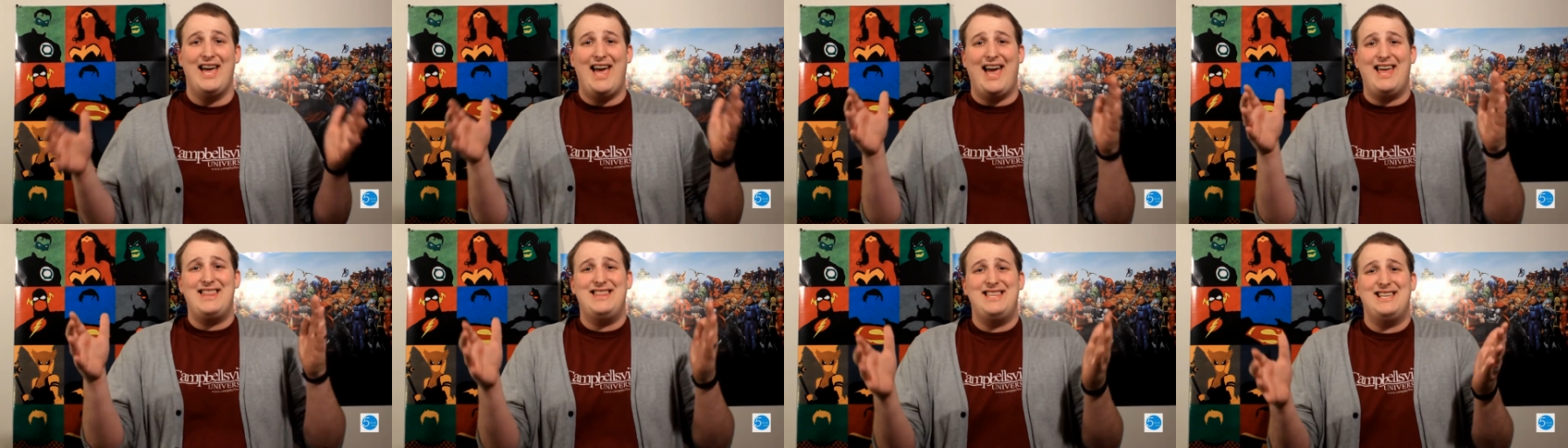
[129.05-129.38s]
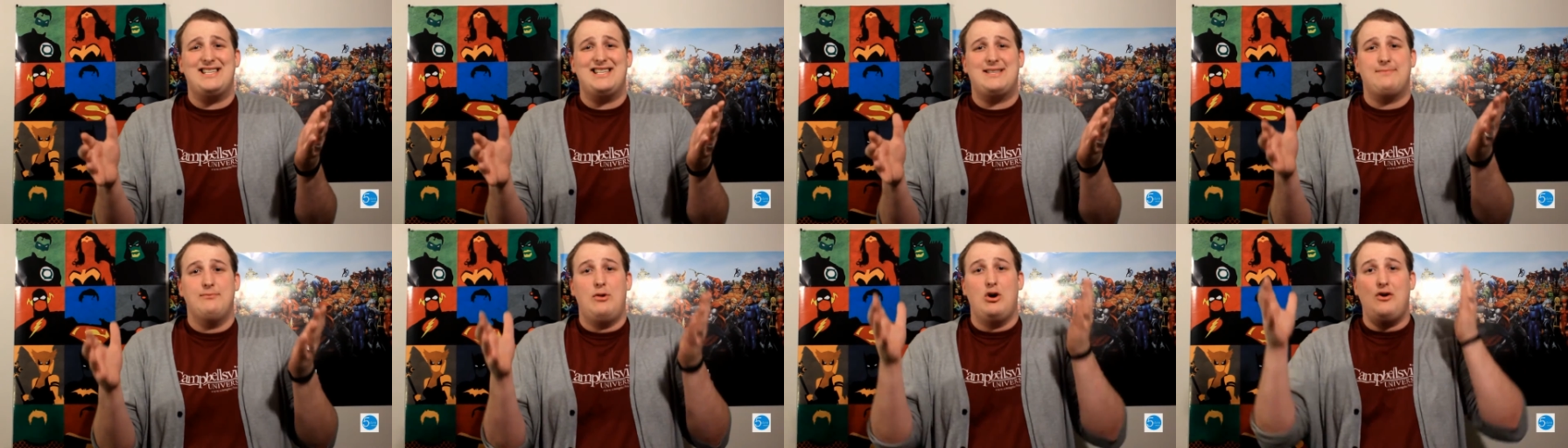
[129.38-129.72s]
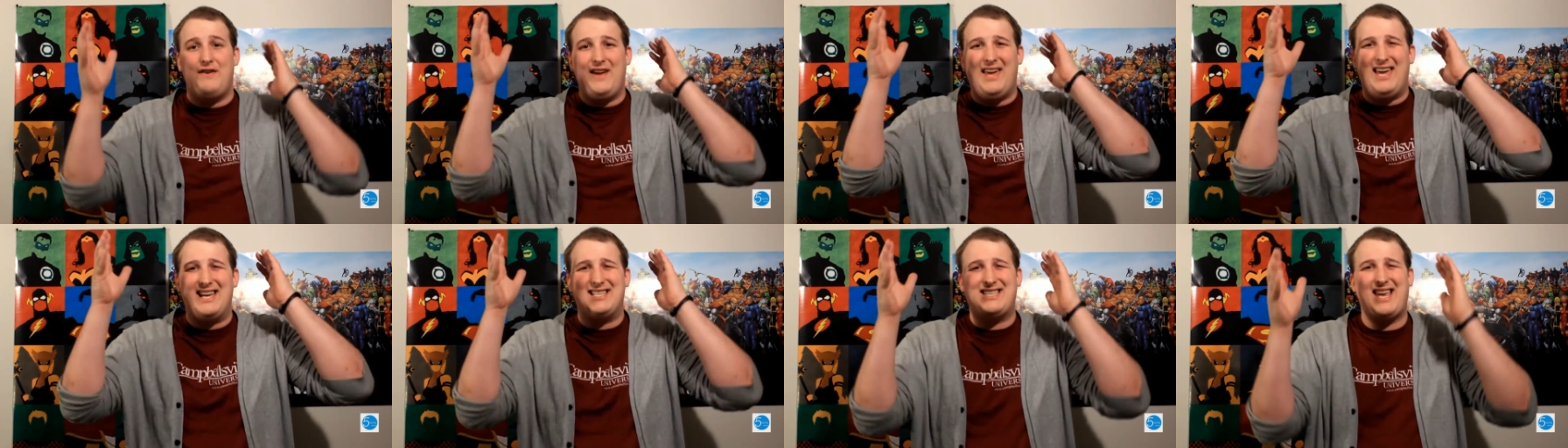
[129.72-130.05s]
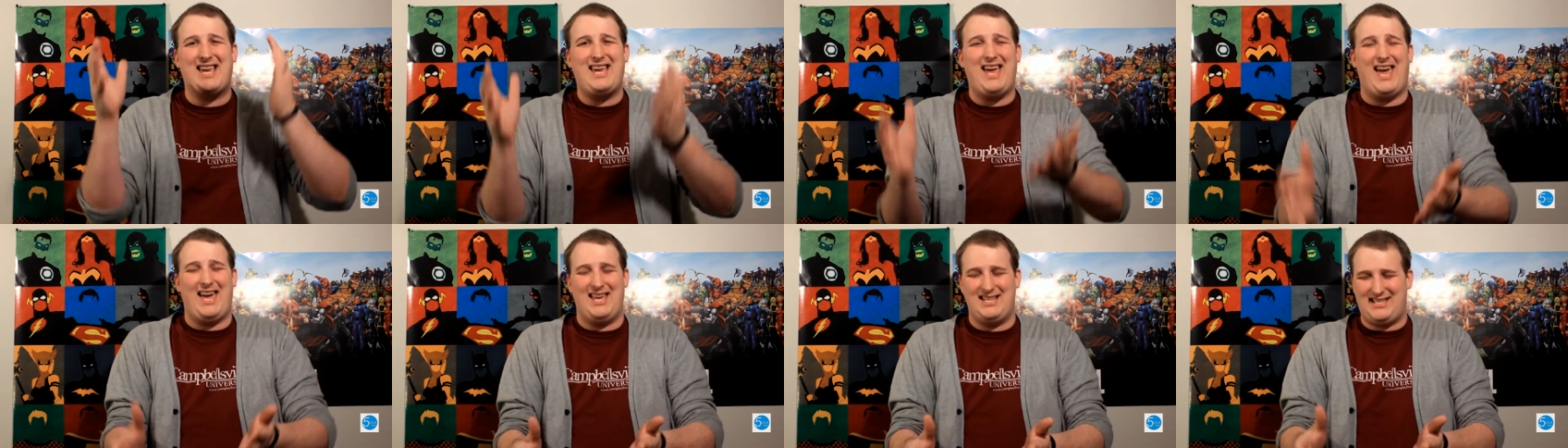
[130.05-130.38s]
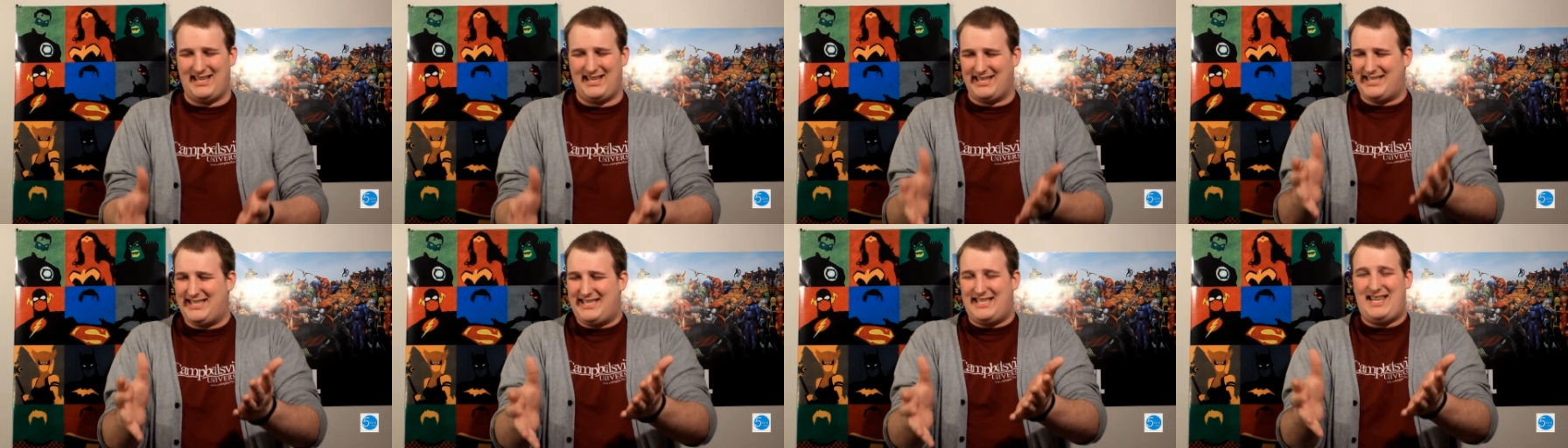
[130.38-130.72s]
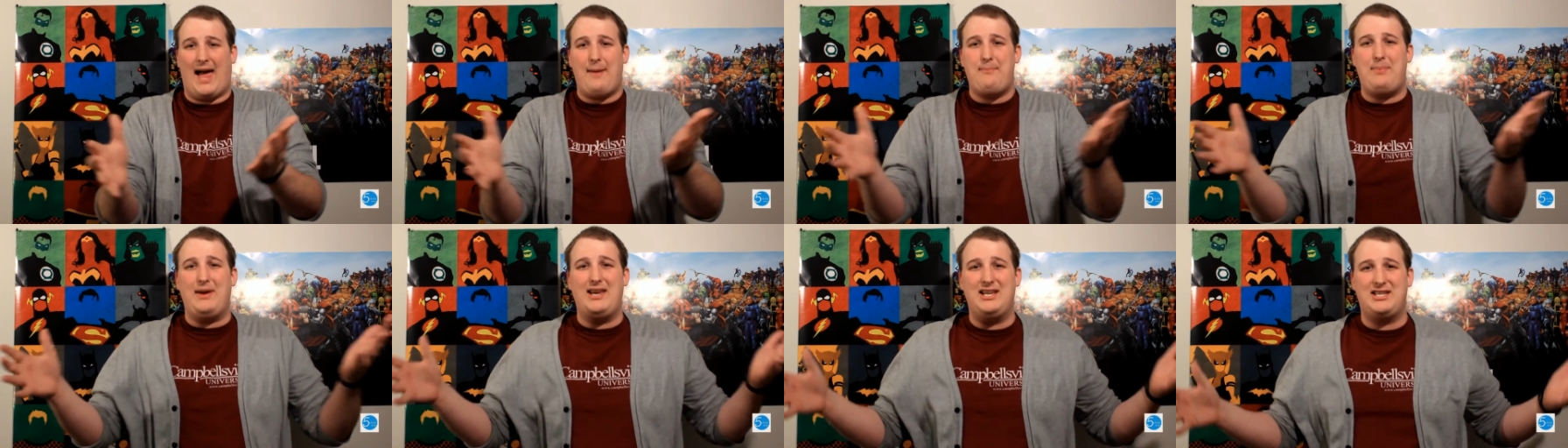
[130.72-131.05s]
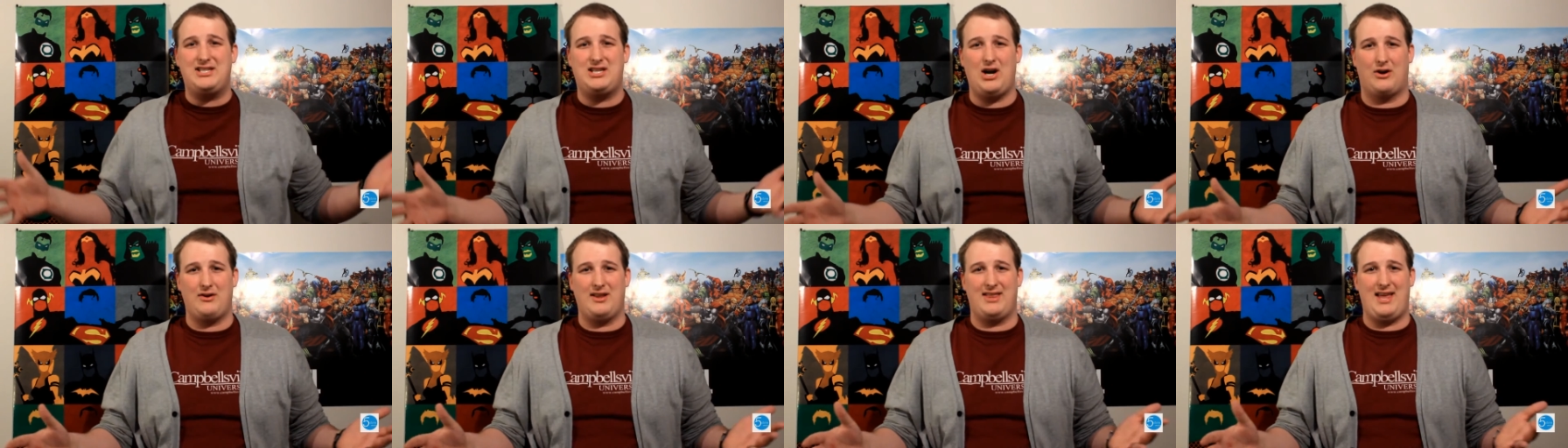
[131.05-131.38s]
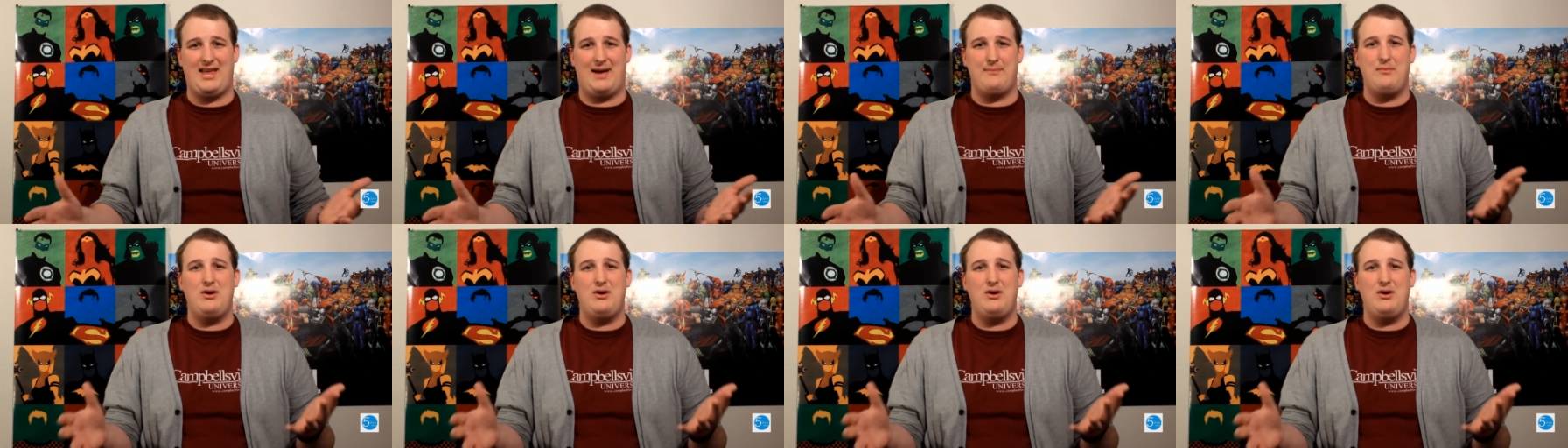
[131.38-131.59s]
And this movie is a stepping stone of that.